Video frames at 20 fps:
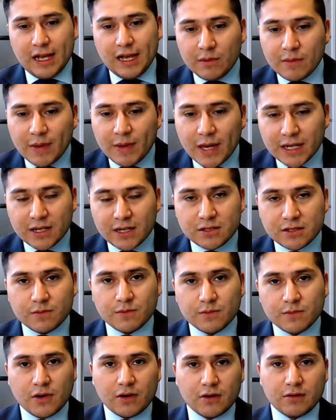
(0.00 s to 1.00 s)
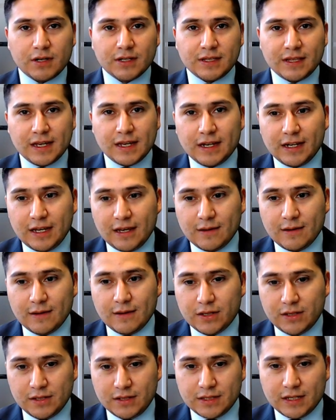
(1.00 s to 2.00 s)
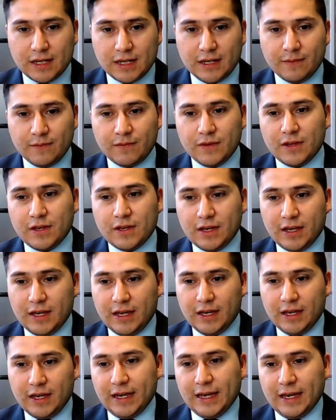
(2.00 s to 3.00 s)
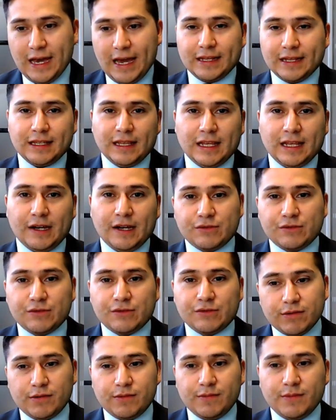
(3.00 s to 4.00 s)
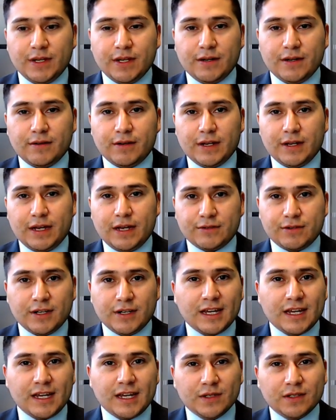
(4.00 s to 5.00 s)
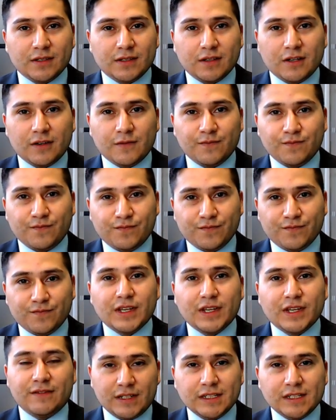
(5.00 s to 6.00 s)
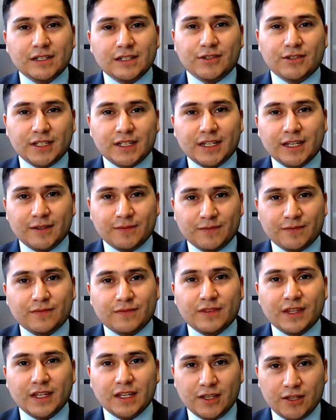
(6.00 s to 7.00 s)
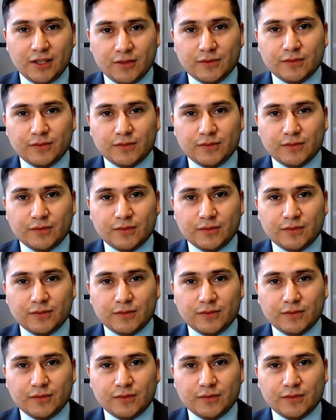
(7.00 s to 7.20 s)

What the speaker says: be back here tomorrow at 9 a.m. London time at the live trading room here at tradecaptain.com. Have a great day. Thank you.